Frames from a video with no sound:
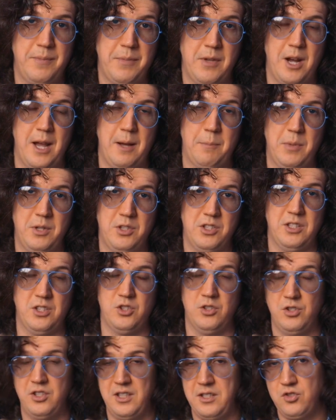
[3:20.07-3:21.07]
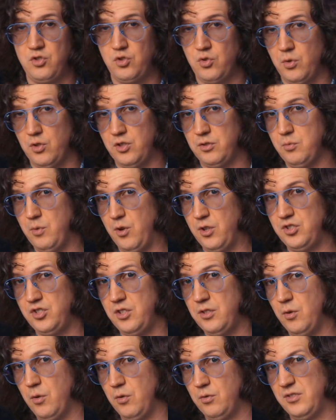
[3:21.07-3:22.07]
I particularly enjoyed
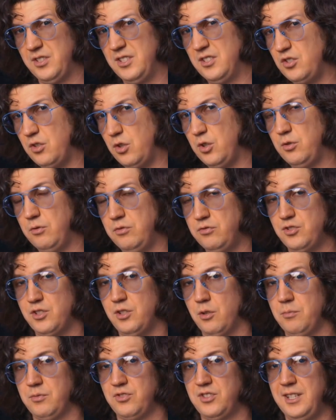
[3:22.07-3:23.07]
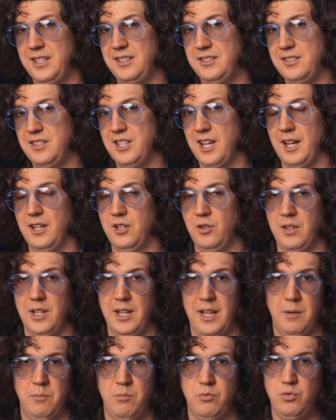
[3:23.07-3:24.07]
watching old Hitchcock films like Dial
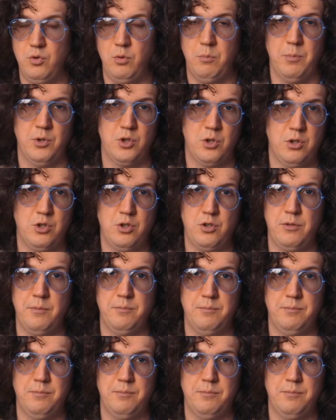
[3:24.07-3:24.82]
M for Murder.